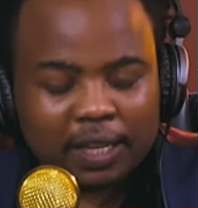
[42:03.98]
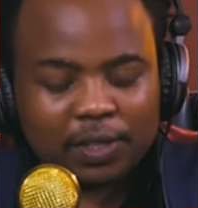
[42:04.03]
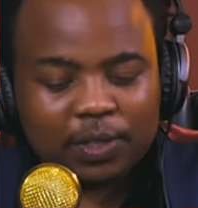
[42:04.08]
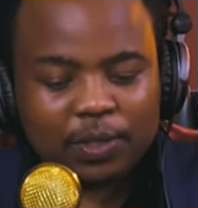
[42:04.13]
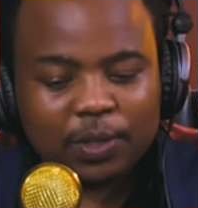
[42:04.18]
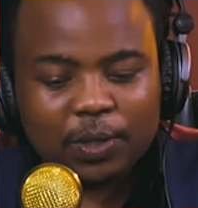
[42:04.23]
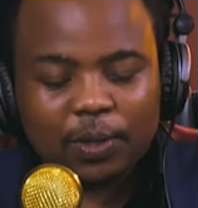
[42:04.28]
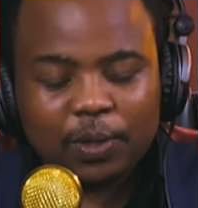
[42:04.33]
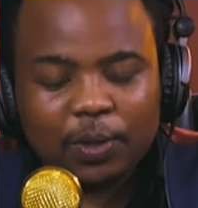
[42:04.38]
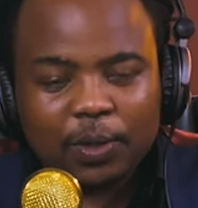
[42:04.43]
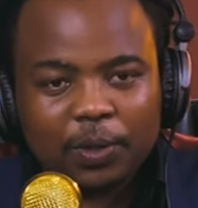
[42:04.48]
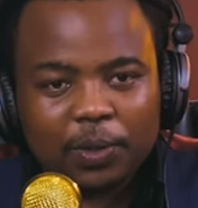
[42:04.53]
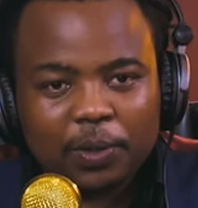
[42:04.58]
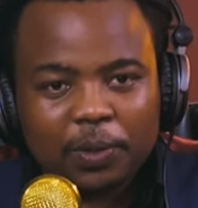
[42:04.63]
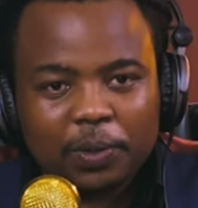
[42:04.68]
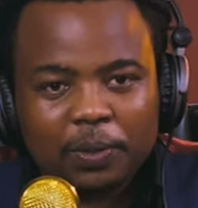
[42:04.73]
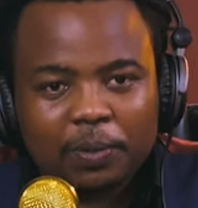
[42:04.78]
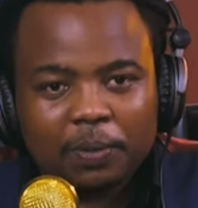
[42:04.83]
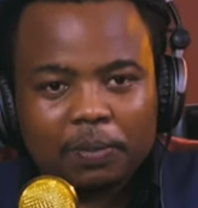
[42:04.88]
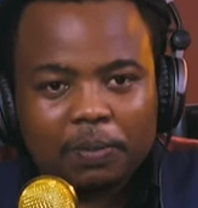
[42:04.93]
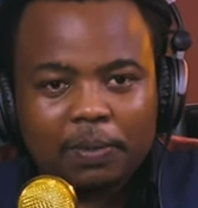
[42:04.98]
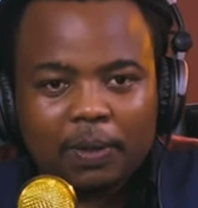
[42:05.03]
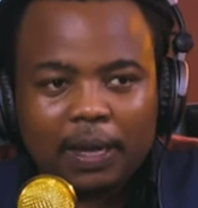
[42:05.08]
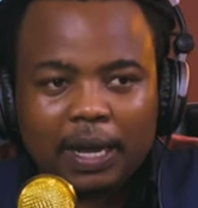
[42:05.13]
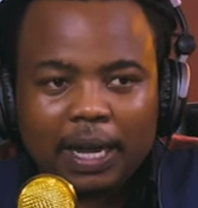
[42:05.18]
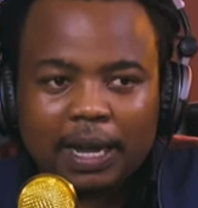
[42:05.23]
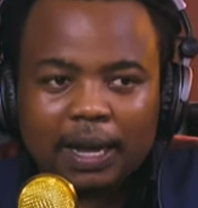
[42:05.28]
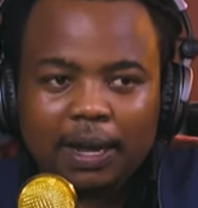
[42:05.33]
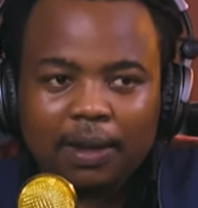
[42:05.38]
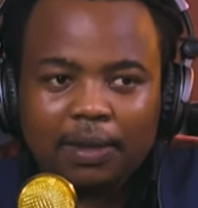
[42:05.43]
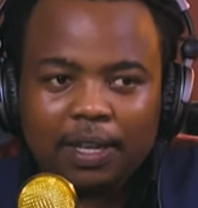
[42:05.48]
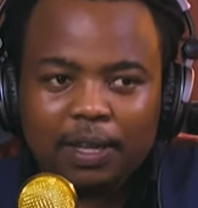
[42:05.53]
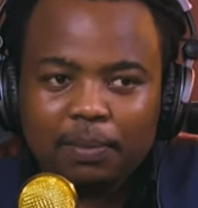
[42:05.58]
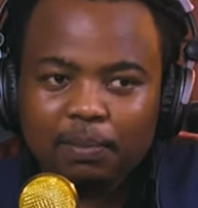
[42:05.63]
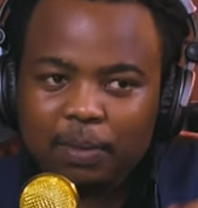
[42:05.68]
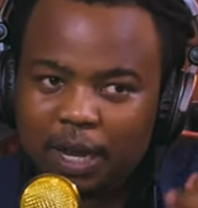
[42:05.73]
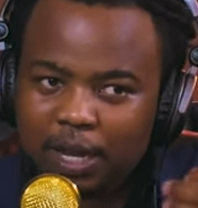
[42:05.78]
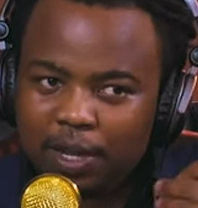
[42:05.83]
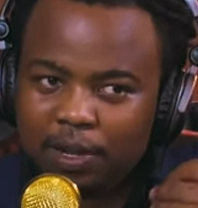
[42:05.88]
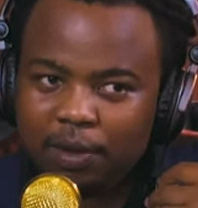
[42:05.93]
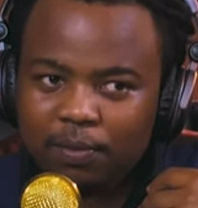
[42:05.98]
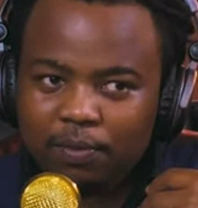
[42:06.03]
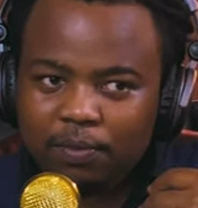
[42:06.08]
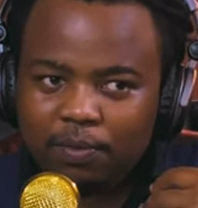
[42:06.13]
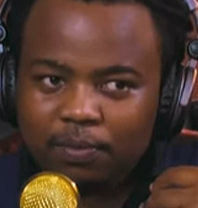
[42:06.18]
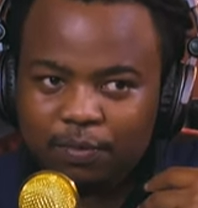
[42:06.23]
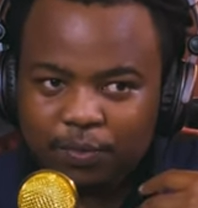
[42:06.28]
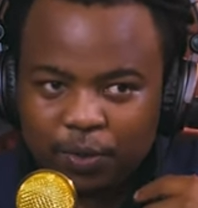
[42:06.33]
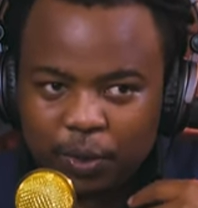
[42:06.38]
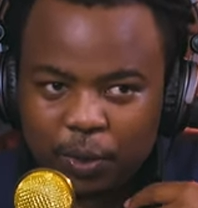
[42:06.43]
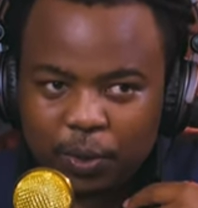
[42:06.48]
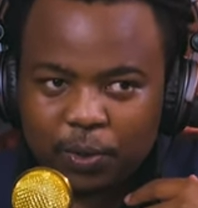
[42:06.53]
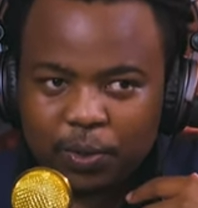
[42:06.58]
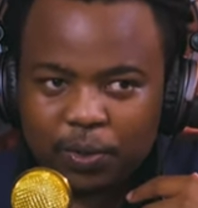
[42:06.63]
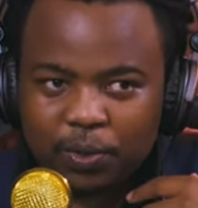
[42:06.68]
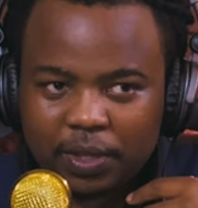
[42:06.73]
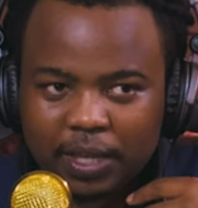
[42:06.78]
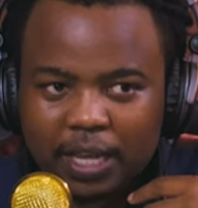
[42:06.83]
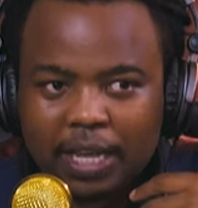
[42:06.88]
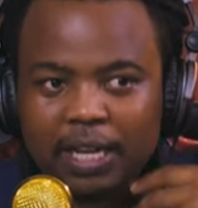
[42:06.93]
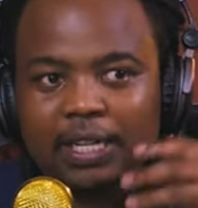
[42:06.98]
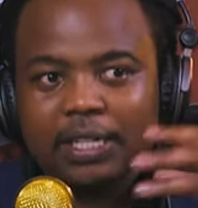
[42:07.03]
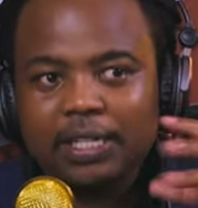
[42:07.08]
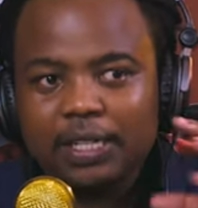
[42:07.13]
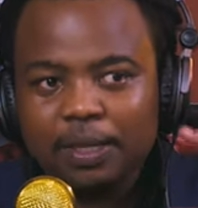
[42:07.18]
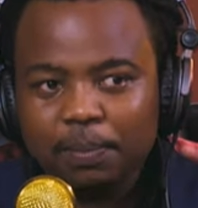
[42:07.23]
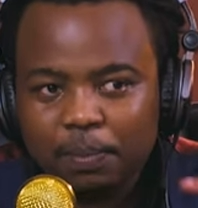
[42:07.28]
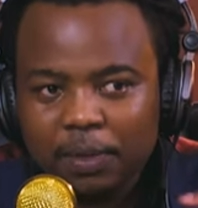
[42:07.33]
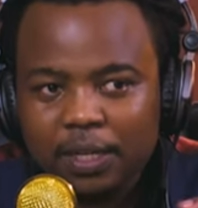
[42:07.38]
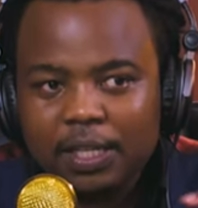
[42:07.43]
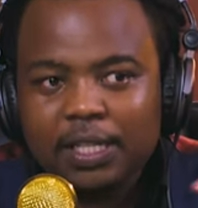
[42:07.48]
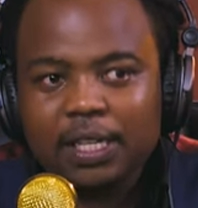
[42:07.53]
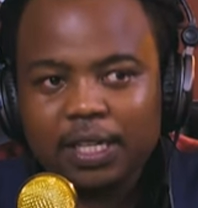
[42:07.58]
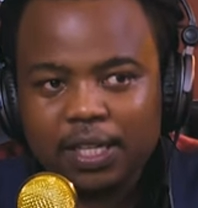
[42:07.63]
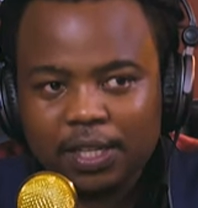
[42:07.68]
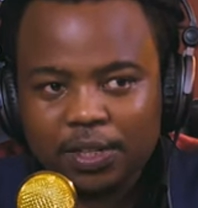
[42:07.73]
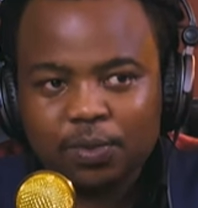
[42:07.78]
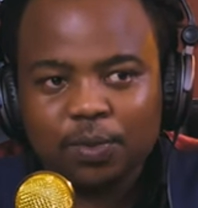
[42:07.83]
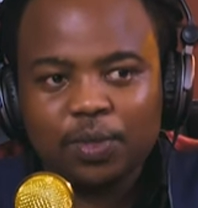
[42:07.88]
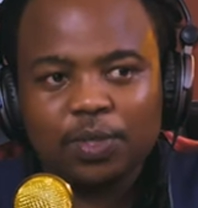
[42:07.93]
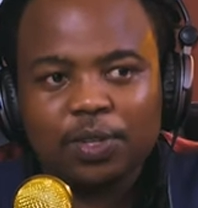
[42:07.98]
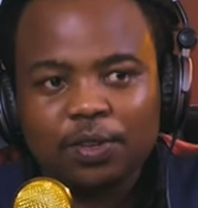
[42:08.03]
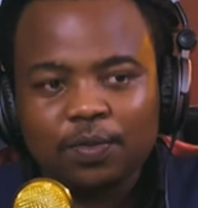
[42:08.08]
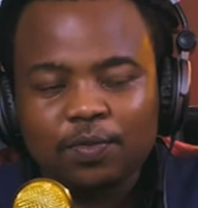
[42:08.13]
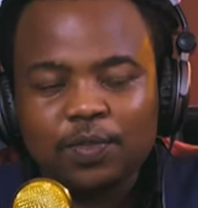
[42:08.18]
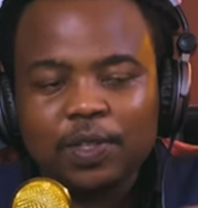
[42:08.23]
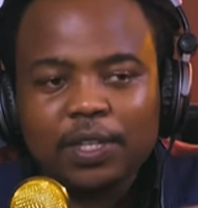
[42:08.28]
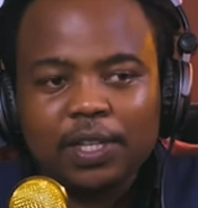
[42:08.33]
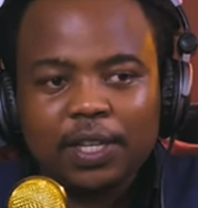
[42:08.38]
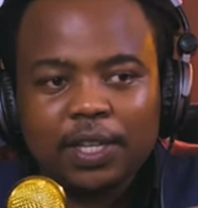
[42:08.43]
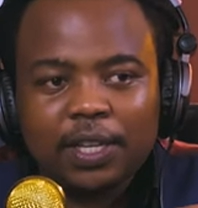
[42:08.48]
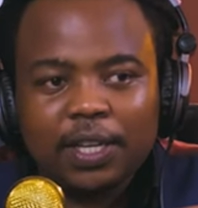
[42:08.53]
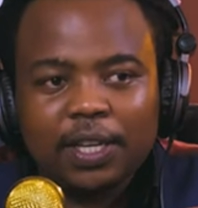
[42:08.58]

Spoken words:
Yeah, so in my view, they are depleting his reserves.